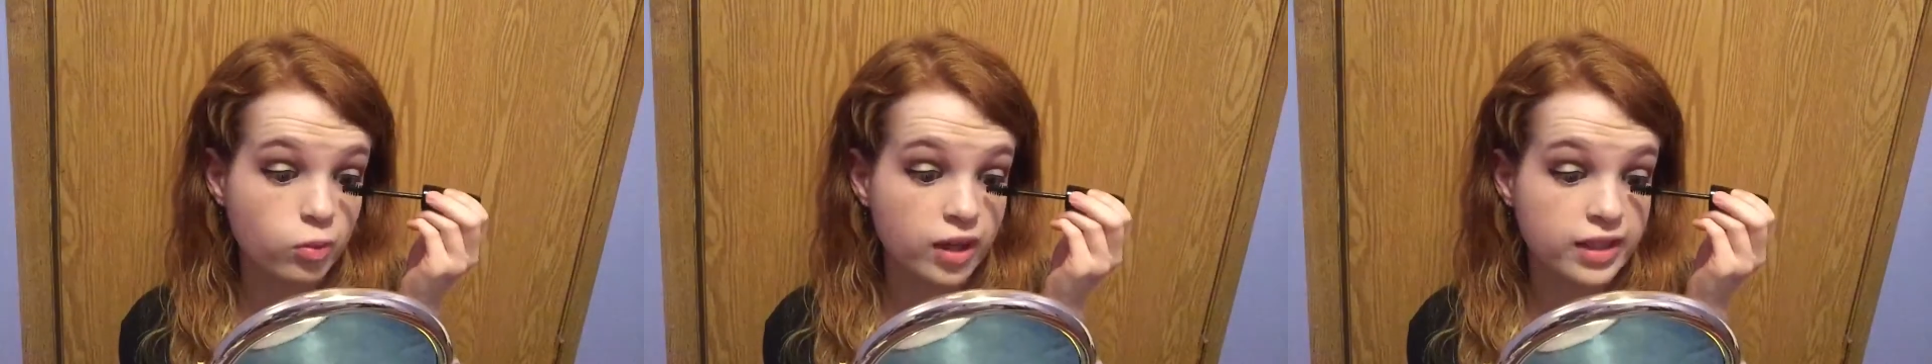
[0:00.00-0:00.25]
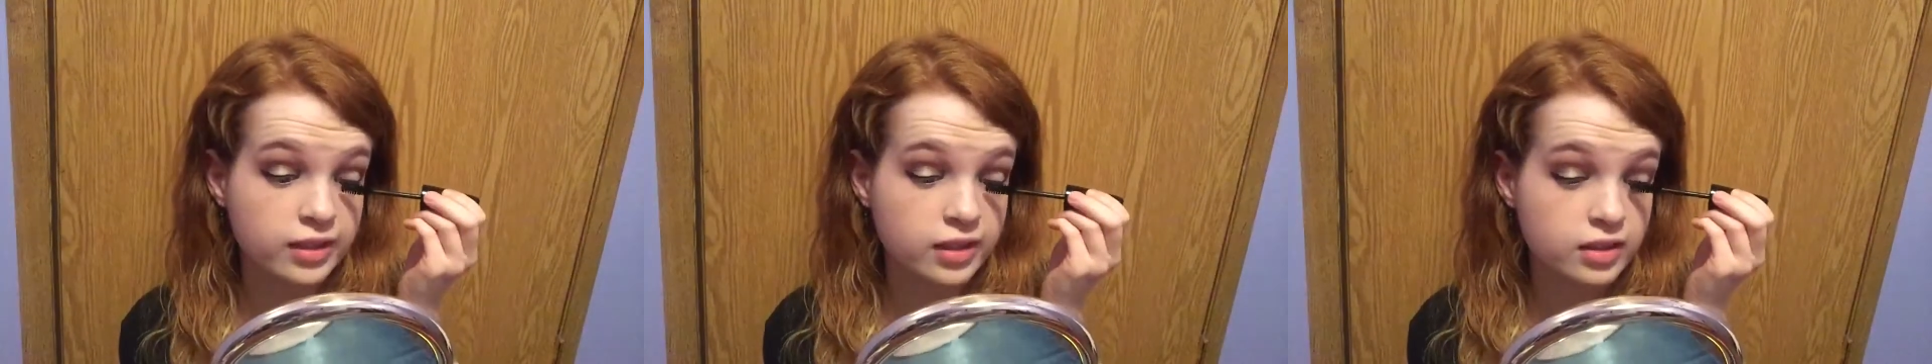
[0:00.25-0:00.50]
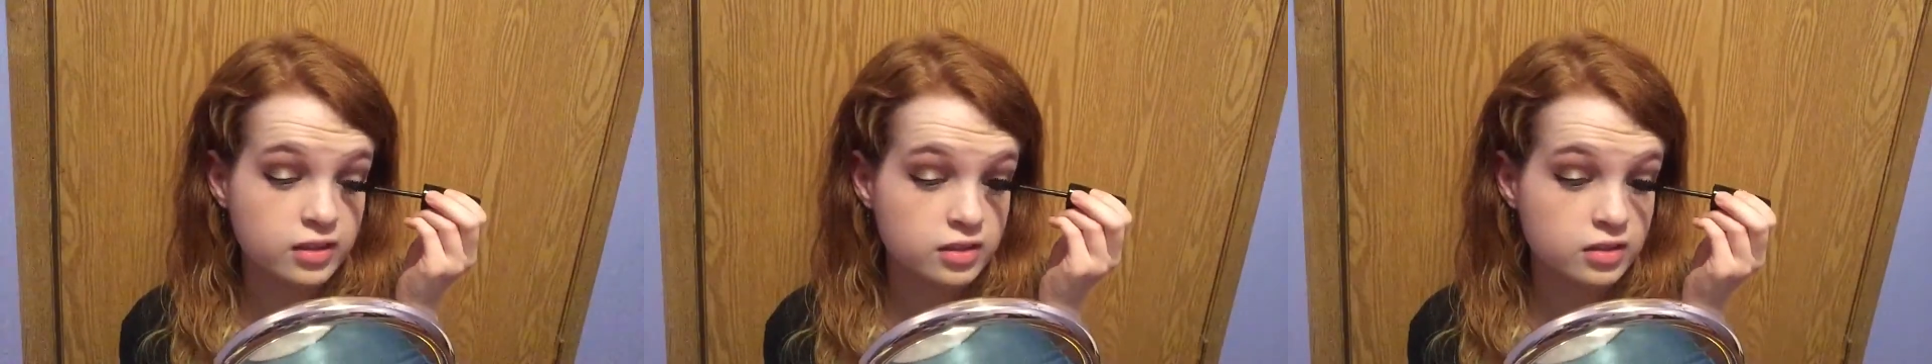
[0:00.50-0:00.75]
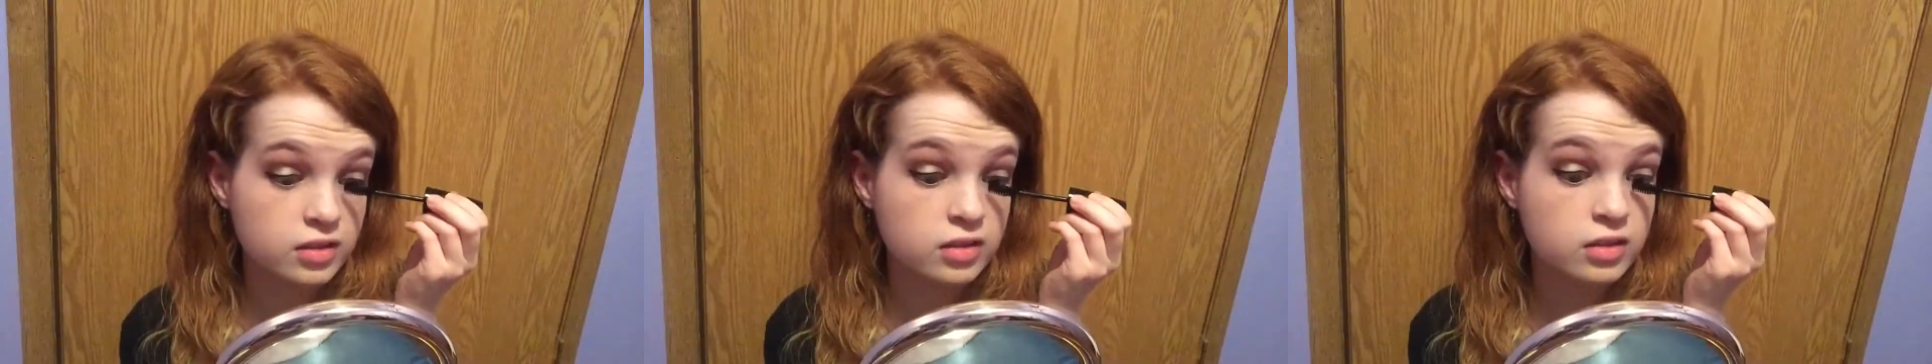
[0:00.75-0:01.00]

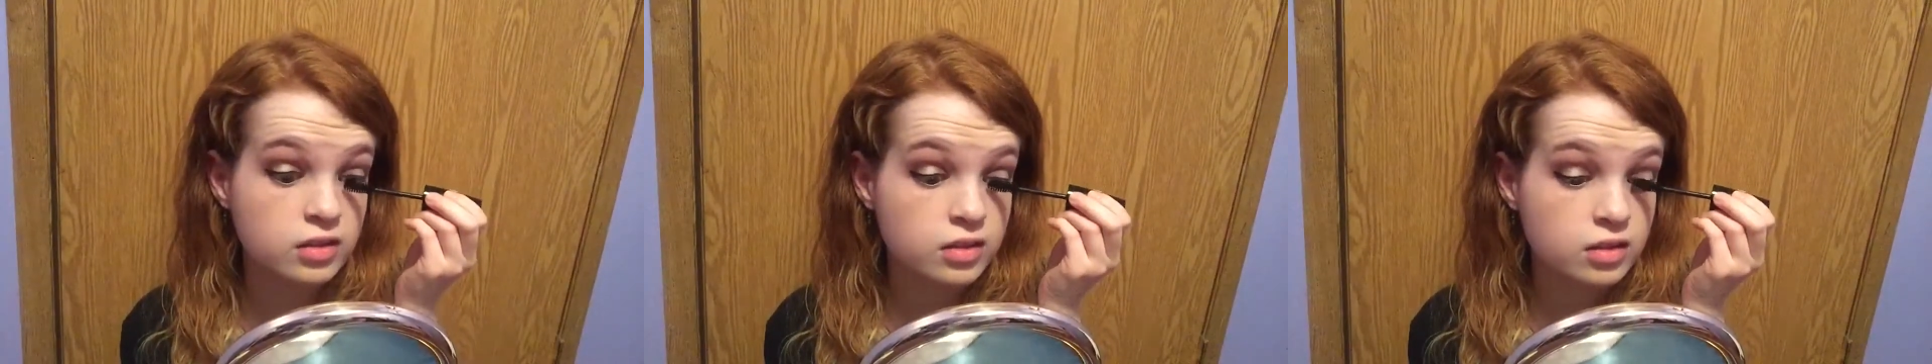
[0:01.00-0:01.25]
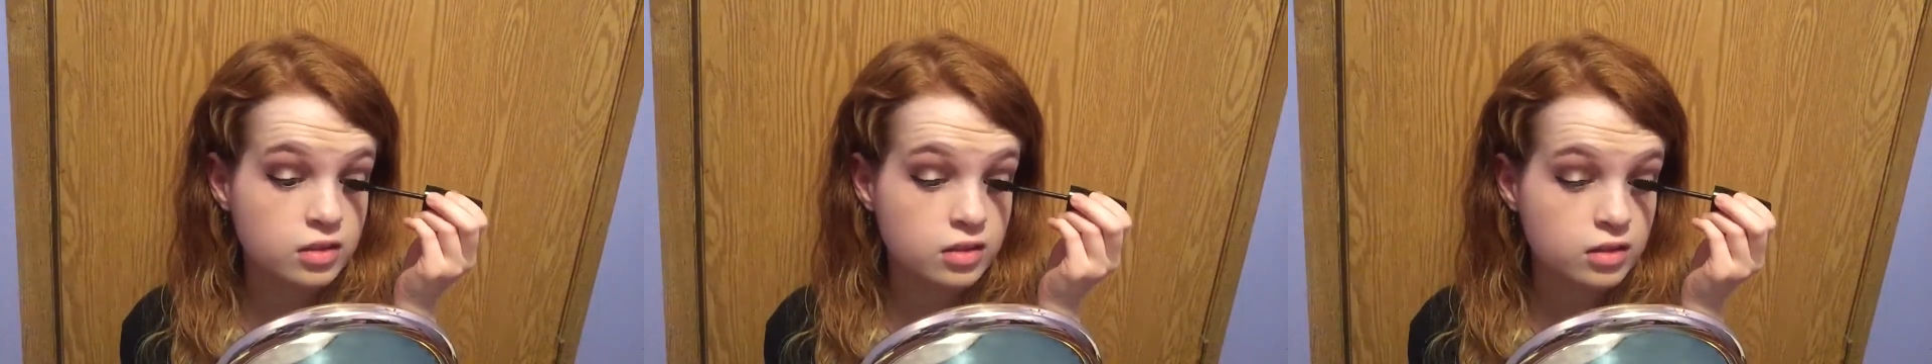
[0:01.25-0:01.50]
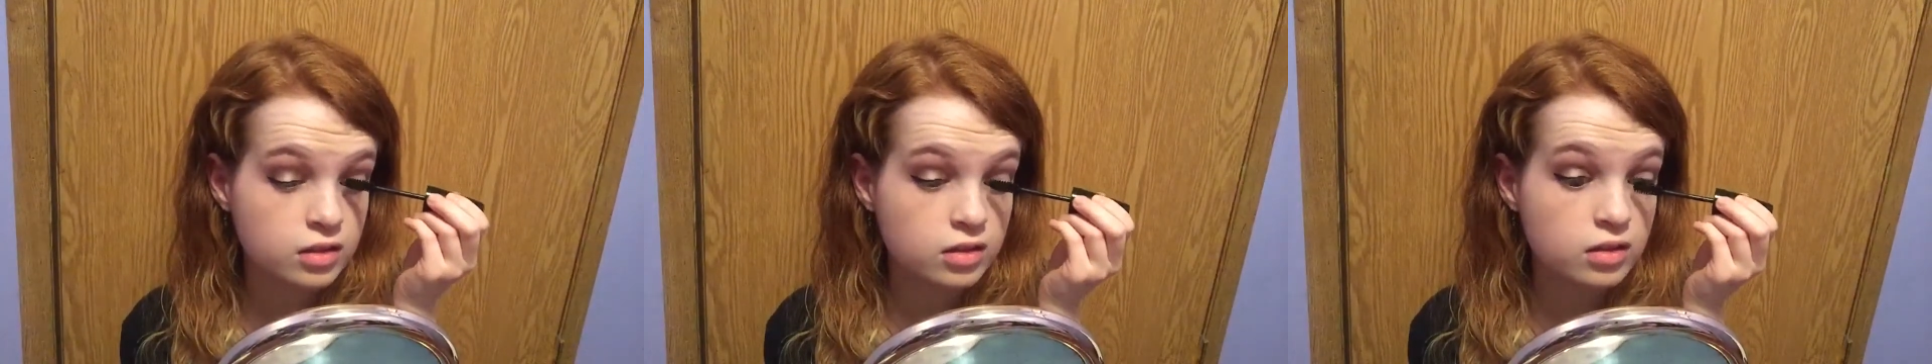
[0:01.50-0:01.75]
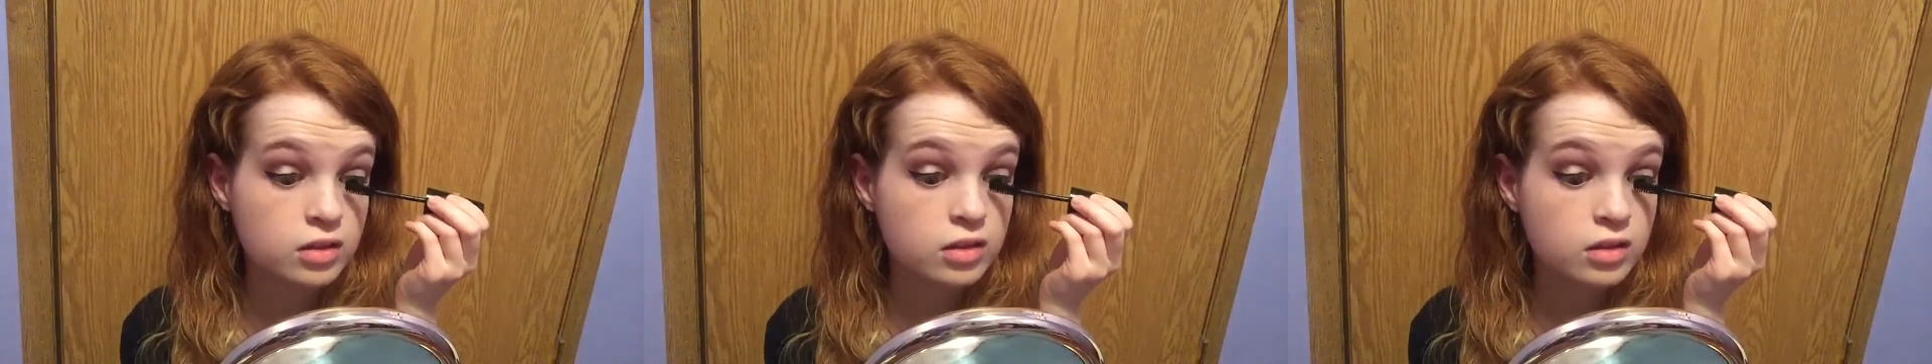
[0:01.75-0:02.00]
wetness
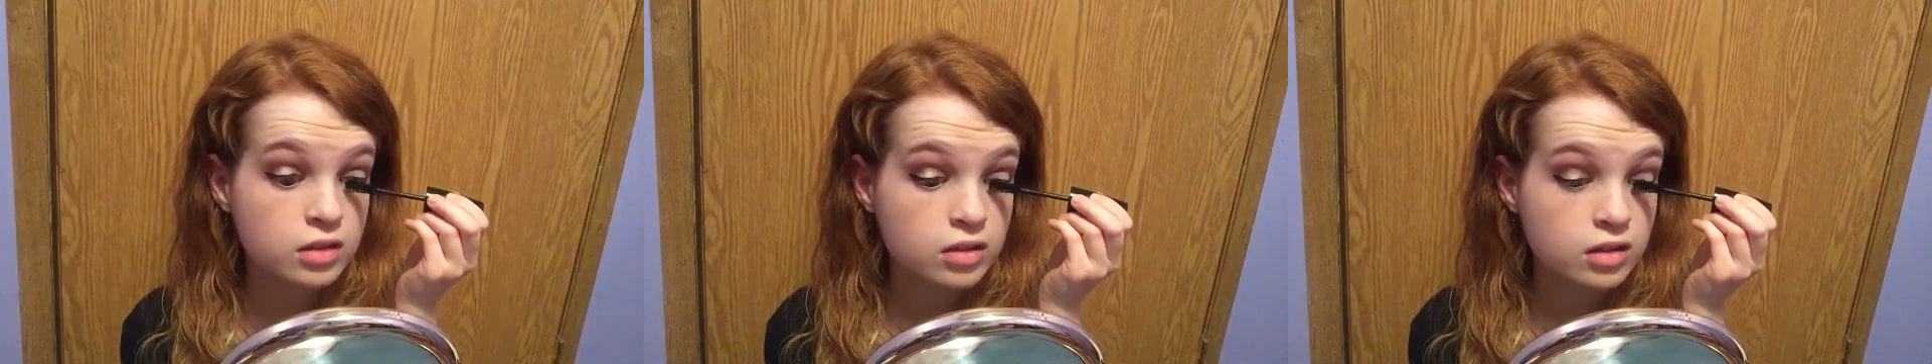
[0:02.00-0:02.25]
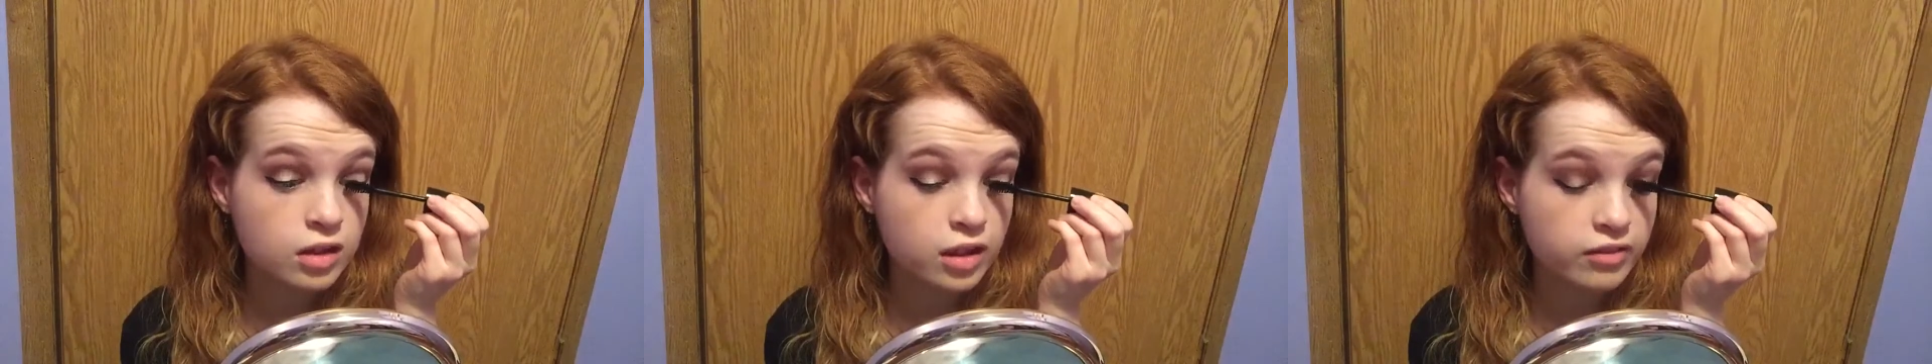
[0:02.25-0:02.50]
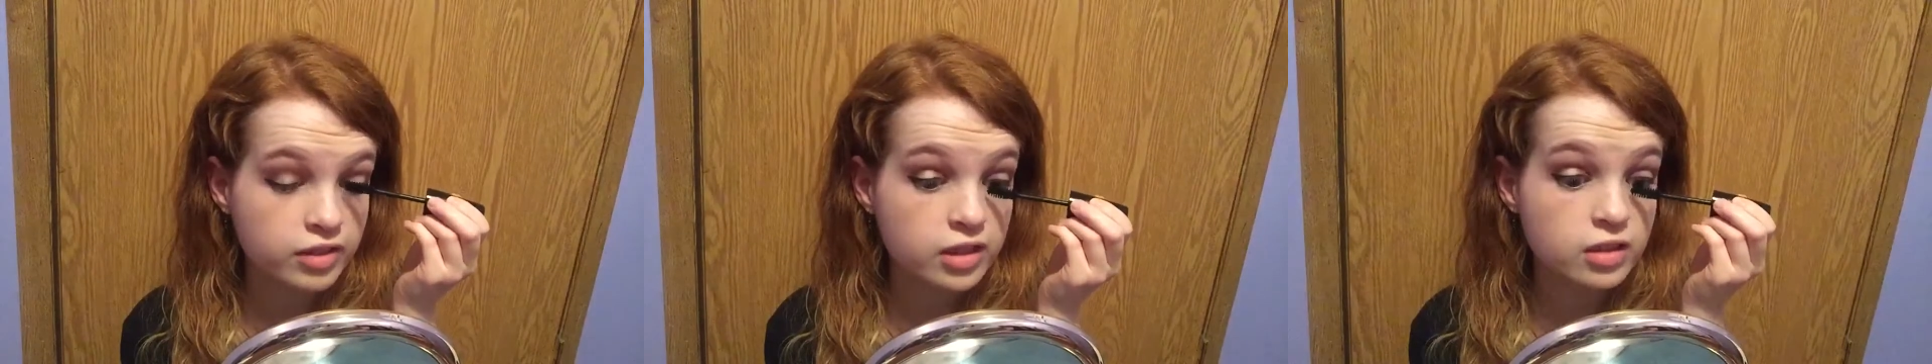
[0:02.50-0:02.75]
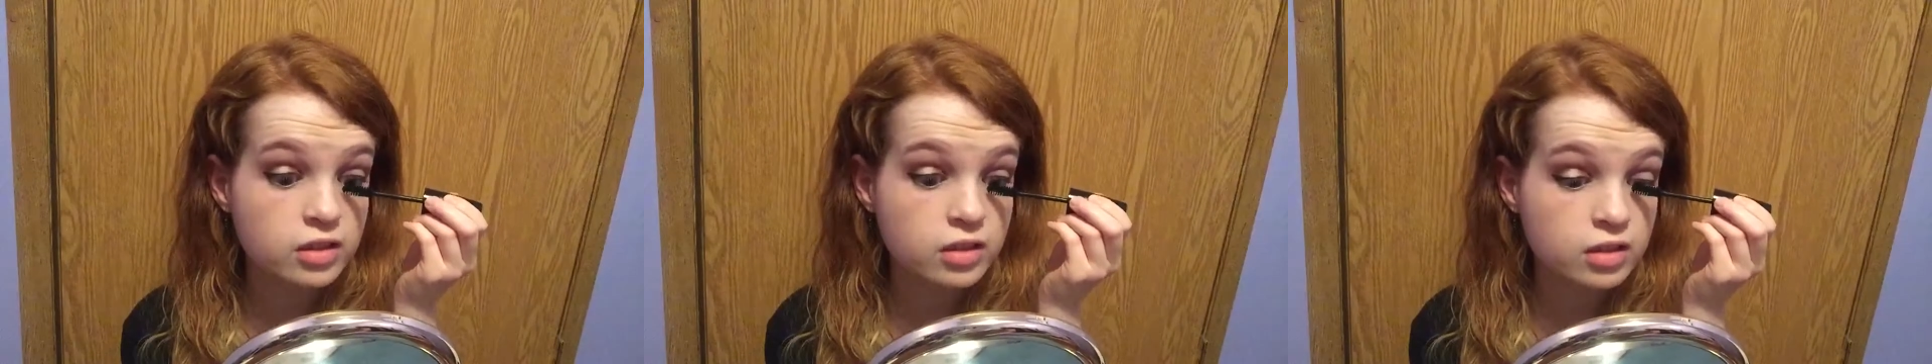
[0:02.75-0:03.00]
of
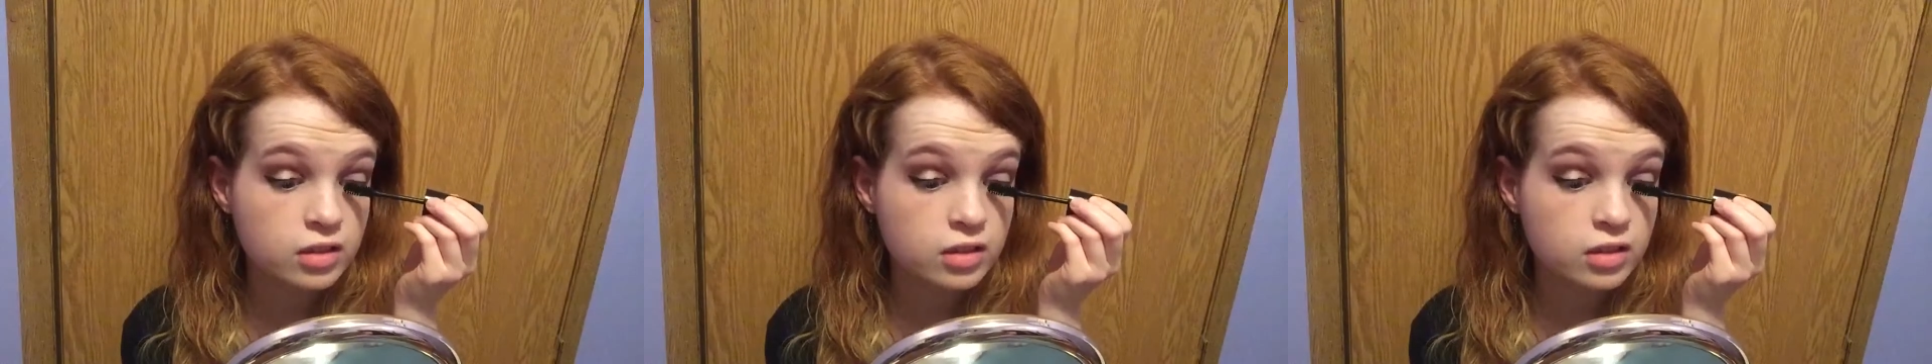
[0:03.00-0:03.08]
it.